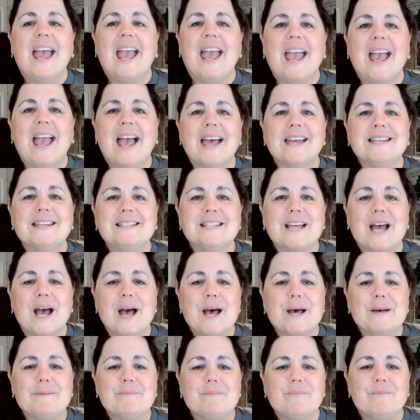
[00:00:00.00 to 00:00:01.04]
And
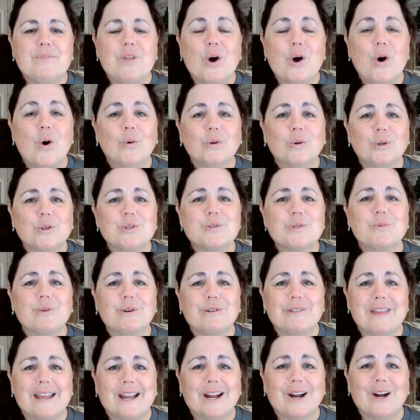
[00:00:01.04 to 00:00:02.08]
the owners were
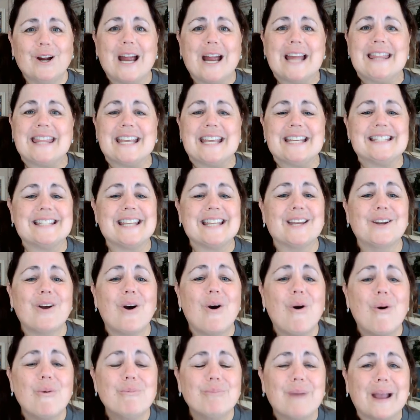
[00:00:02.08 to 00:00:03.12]
there, and they said,
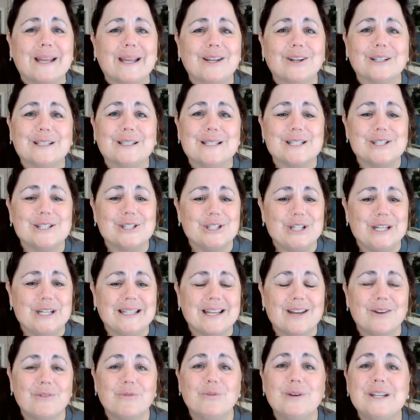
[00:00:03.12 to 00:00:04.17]
oh my goodness,
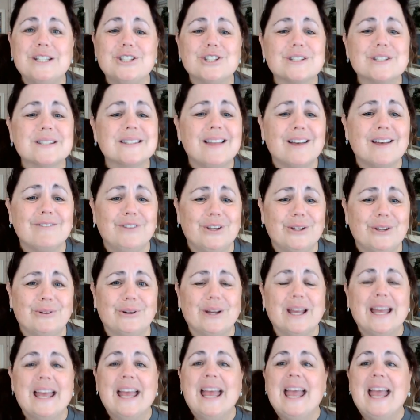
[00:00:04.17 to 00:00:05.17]
Gina, we just love you.